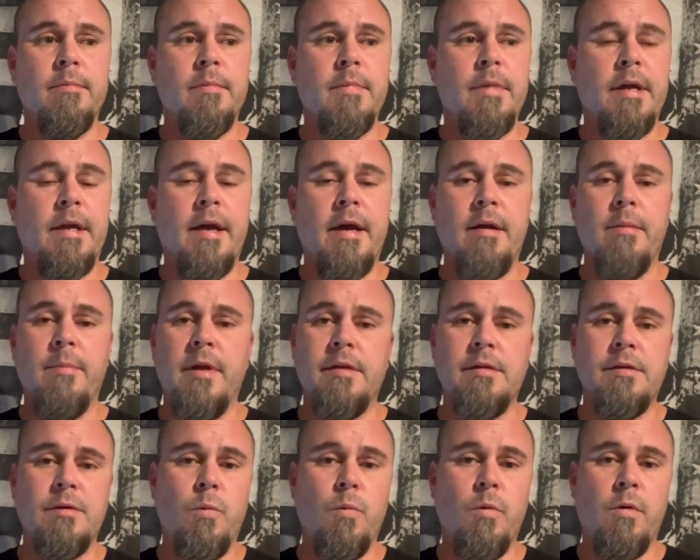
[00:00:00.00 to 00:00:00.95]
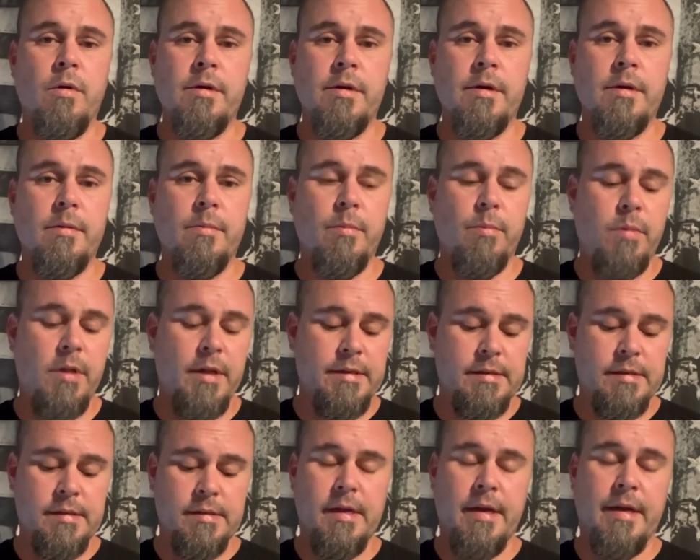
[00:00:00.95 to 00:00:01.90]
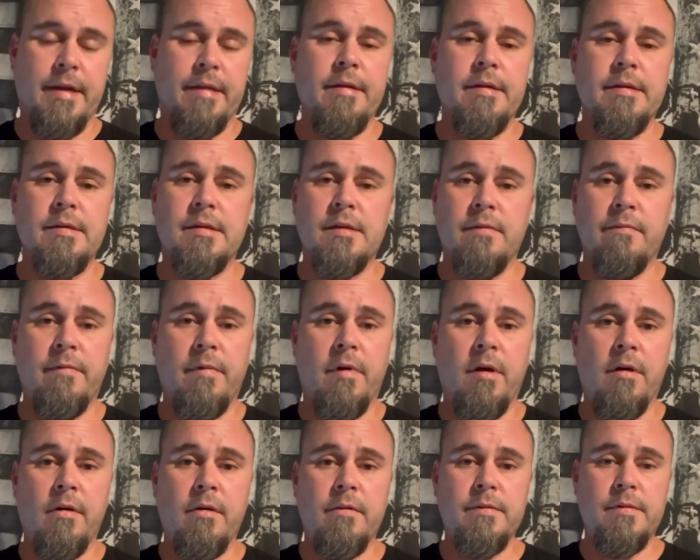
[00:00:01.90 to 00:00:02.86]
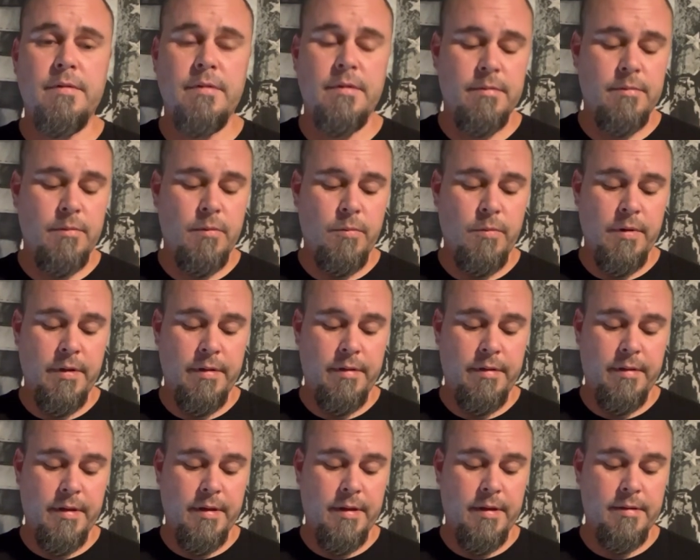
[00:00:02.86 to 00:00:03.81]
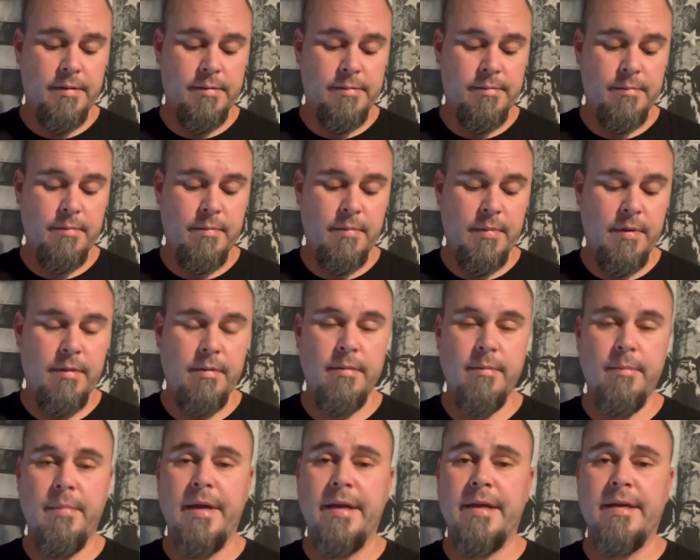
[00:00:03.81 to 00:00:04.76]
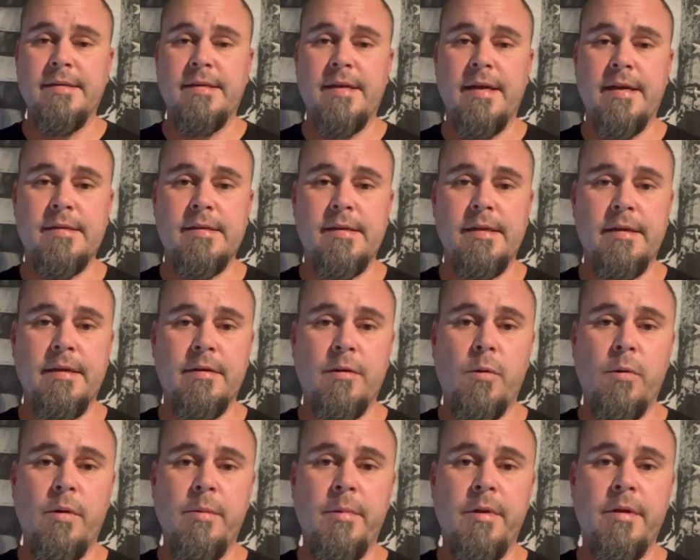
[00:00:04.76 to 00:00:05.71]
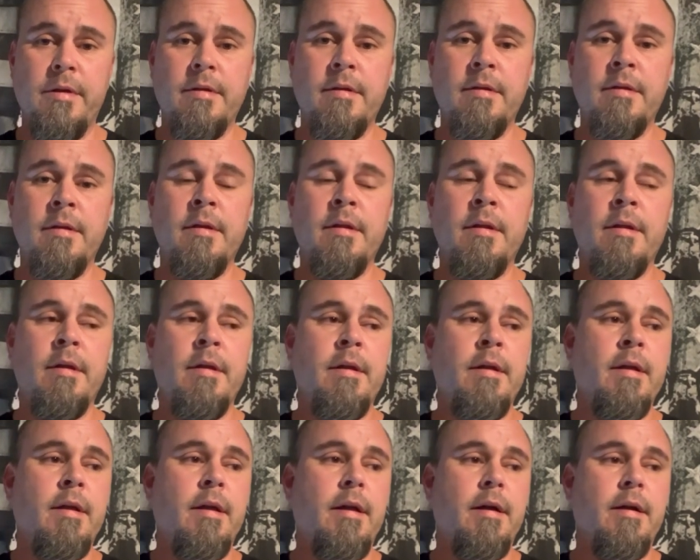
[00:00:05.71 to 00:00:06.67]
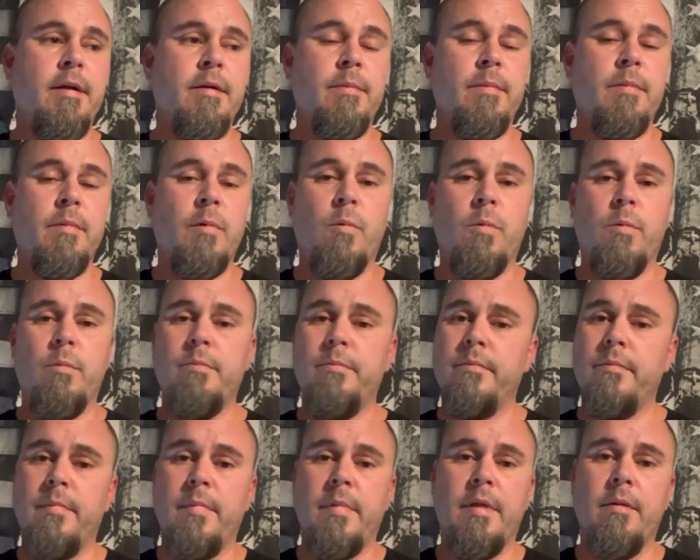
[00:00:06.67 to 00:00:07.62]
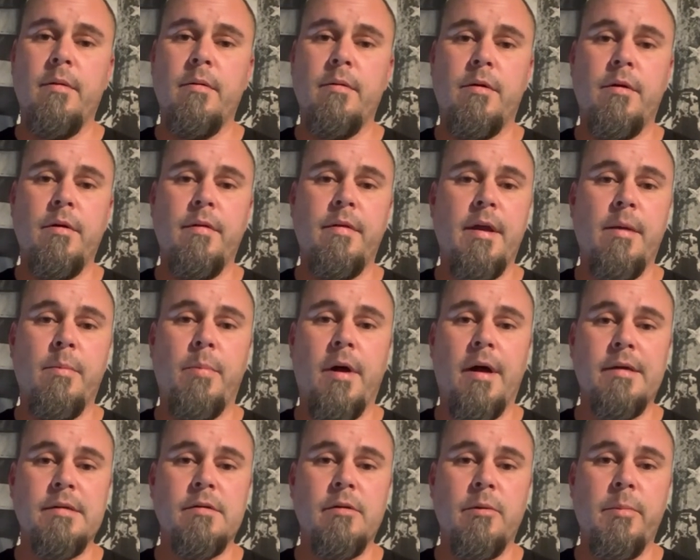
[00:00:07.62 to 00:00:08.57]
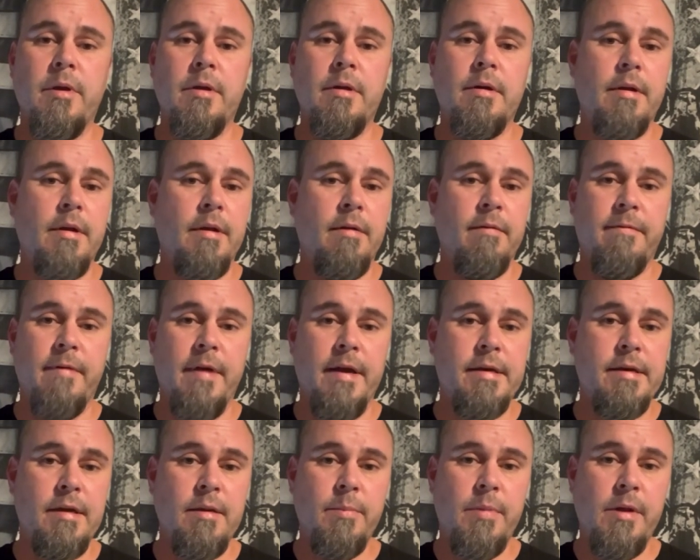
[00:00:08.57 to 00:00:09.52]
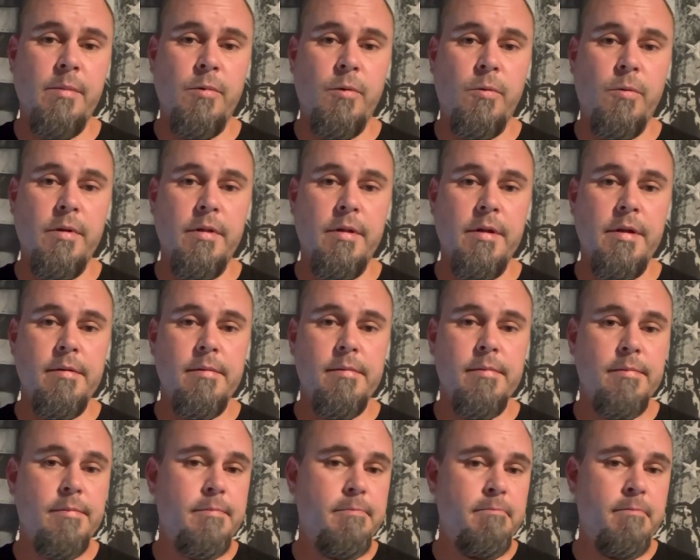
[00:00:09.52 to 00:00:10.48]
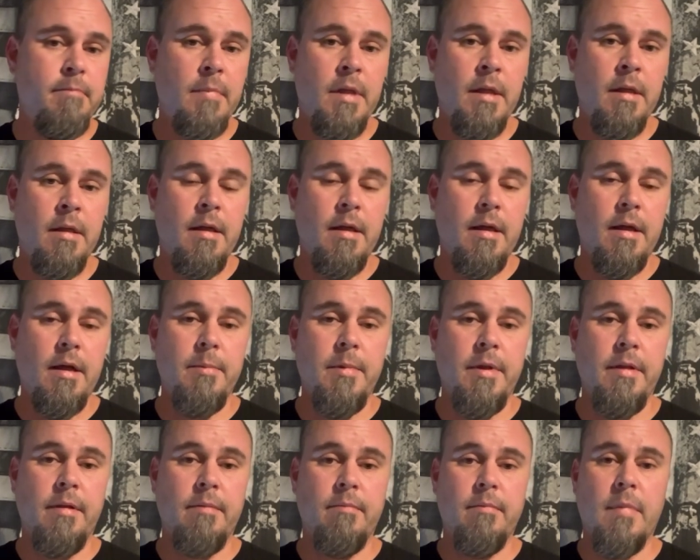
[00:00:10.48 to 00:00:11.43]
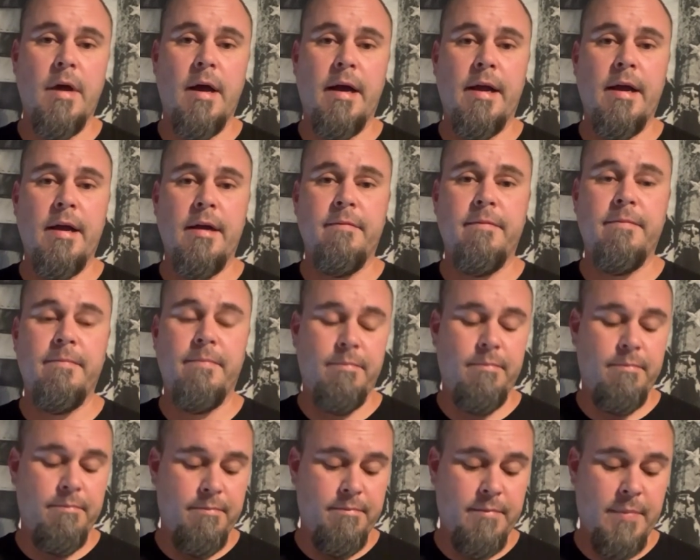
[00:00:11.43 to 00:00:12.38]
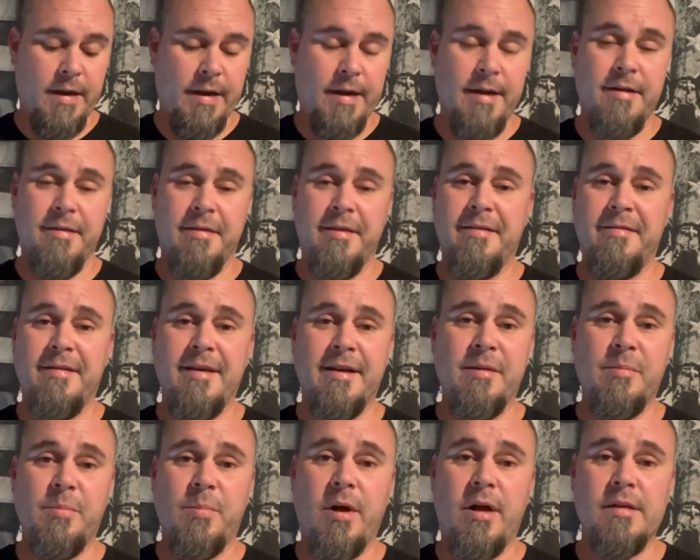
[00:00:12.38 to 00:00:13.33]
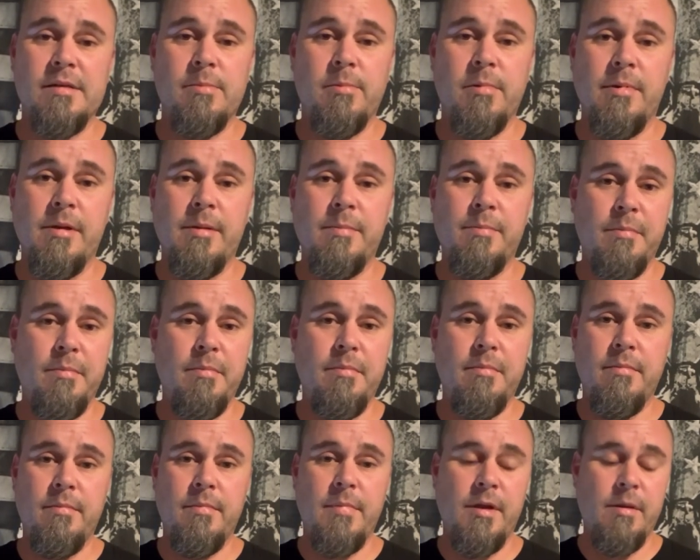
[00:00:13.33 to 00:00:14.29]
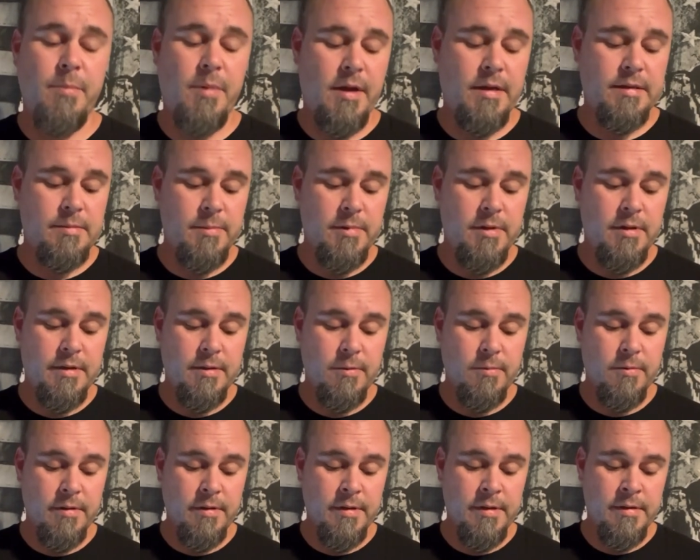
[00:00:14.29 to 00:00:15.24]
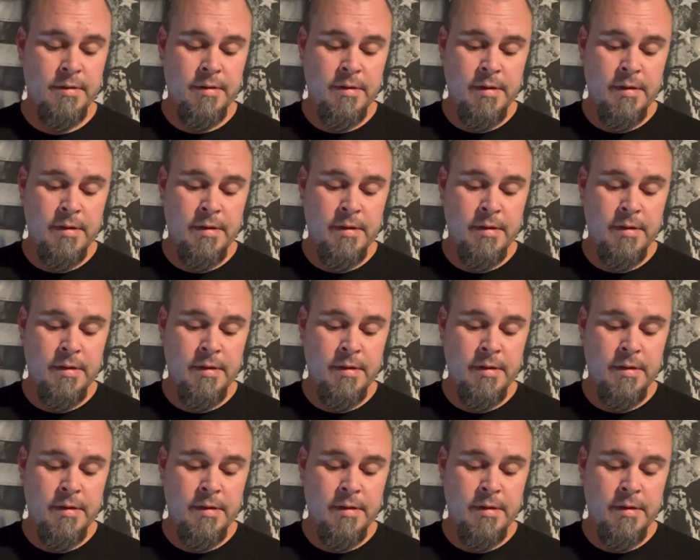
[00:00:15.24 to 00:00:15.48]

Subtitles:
it kind of makes you wonder, places like this involved with making testing equipment, could they have possibly been infecting people with it? I mean, I kind of think that could possibly be a possibility with it.